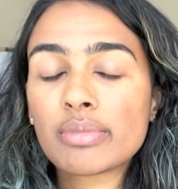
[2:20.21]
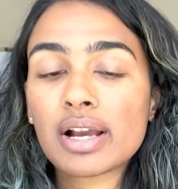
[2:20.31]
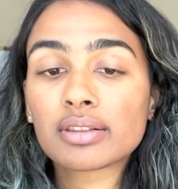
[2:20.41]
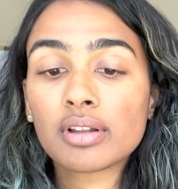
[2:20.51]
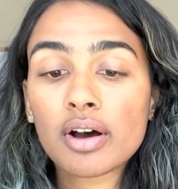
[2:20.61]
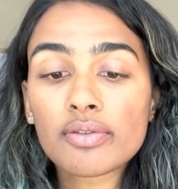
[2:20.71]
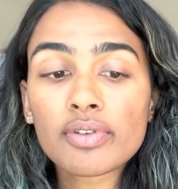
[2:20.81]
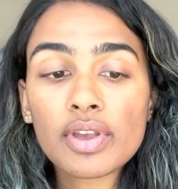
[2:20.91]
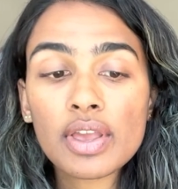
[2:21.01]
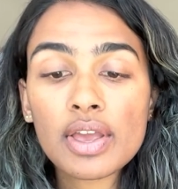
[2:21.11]
I love
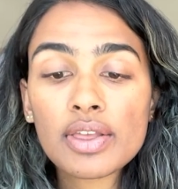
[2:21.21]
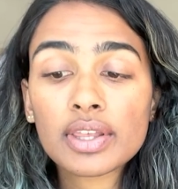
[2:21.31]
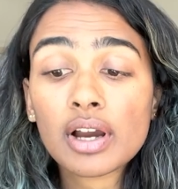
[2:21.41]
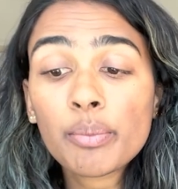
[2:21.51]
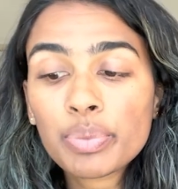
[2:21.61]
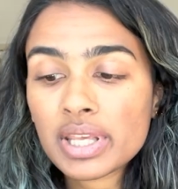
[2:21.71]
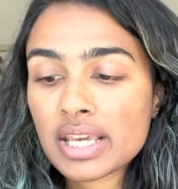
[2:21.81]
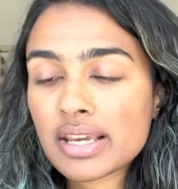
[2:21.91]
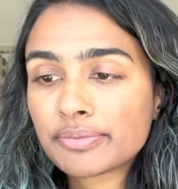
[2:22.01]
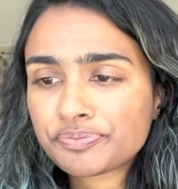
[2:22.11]
the
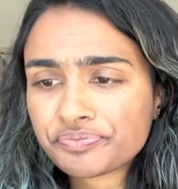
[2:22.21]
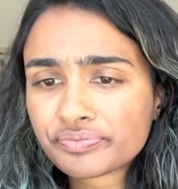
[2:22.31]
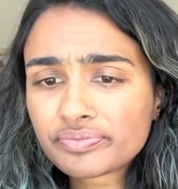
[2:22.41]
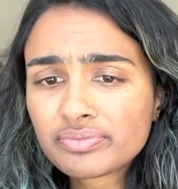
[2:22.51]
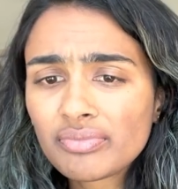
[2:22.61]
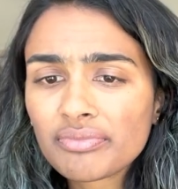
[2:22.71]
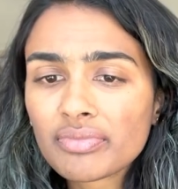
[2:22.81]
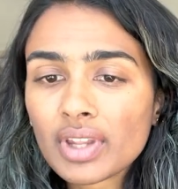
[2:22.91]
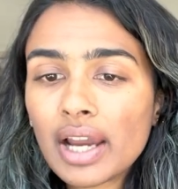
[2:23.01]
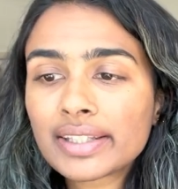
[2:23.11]
company.
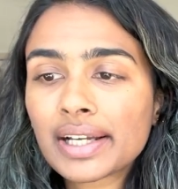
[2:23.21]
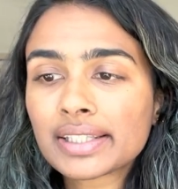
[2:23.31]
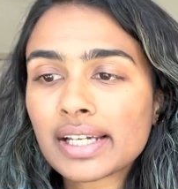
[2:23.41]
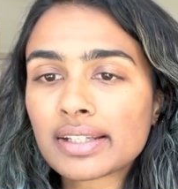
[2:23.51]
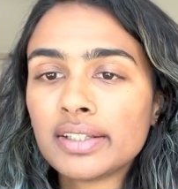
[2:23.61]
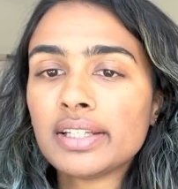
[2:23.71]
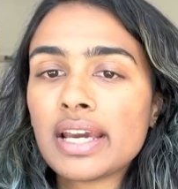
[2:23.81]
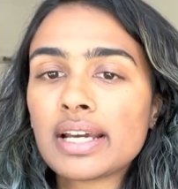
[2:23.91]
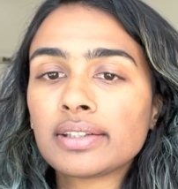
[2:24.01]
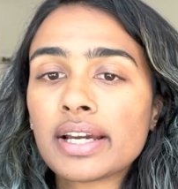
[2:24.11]
I think at the end of the day,